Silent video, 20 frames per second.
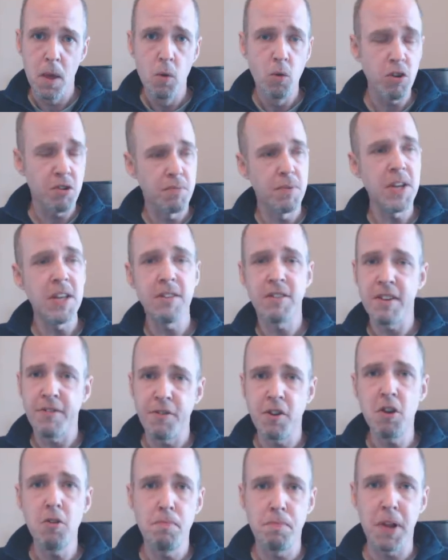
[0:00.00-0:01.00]
which means
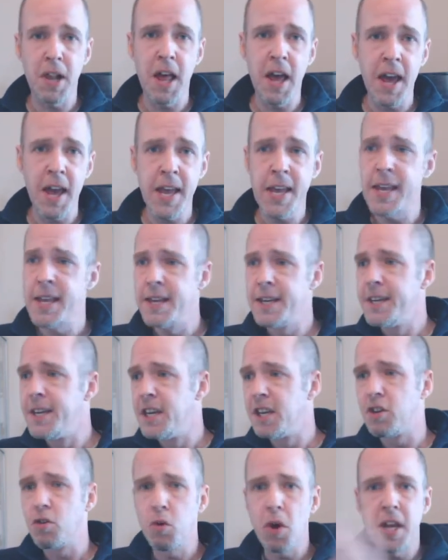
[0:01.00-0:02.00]
if you play
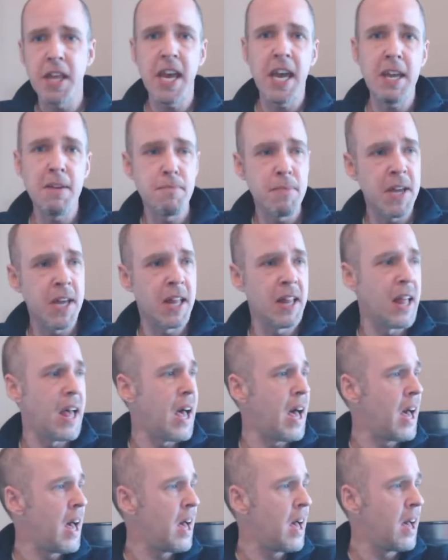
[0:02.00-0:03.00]
28 mil
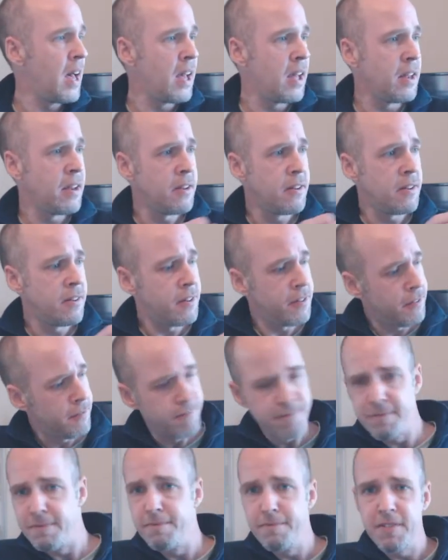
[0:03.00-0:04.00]
and
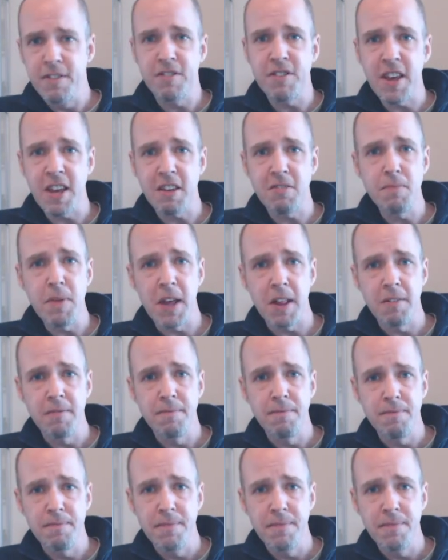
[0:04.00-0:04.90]
6 mil,